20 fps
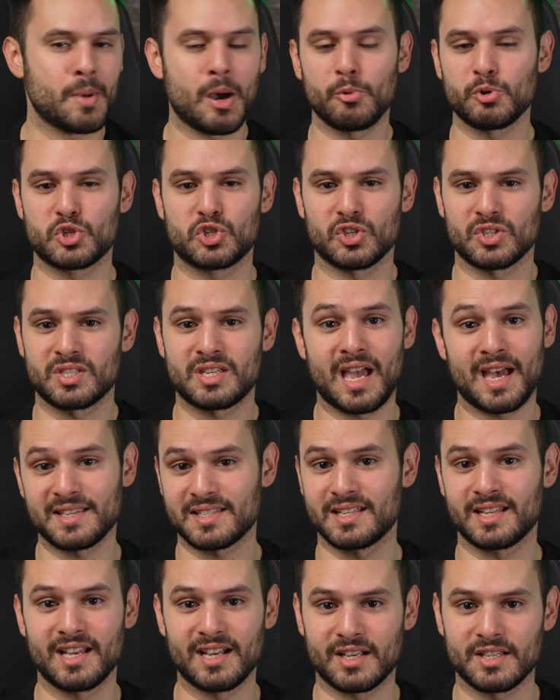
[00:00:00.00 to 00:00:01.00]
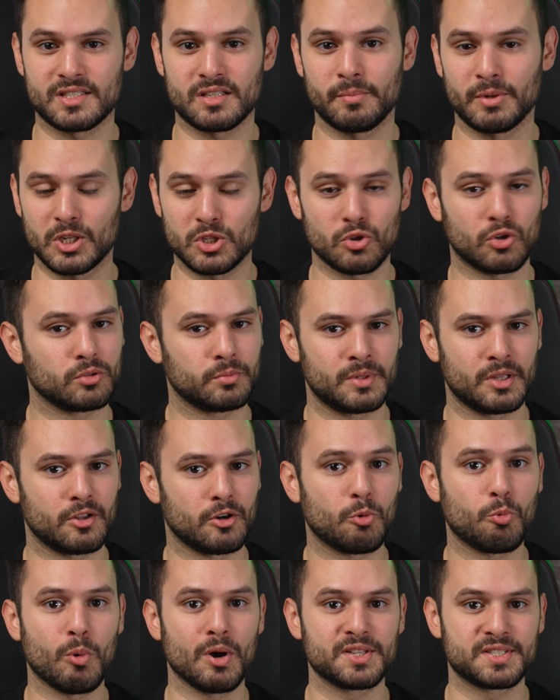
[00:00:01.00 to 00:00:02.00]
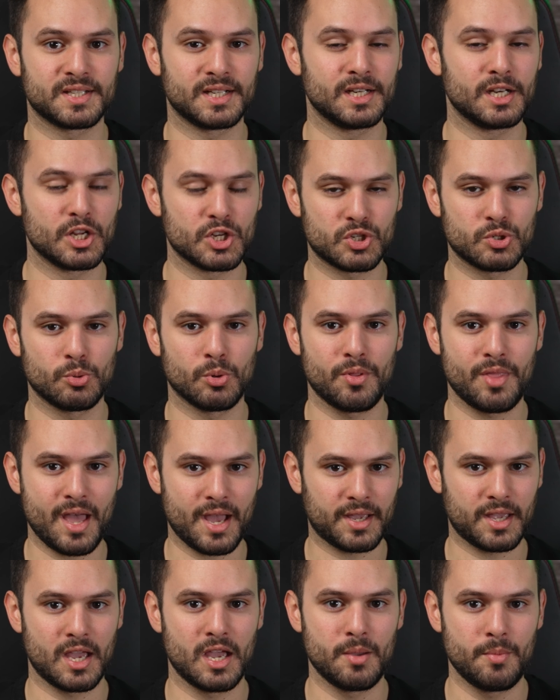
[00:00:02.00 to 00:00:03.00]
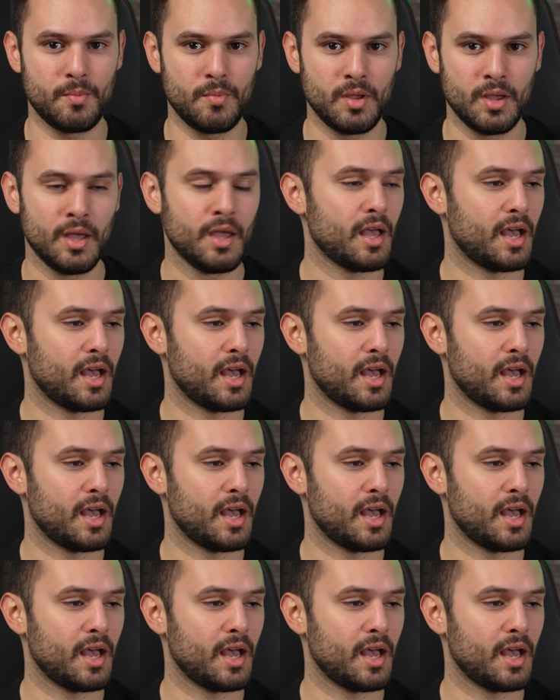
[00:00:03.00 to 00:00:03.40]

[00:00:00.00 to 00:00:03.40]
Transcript: I was just testing it because somebody told me there wasn't an issue on that game.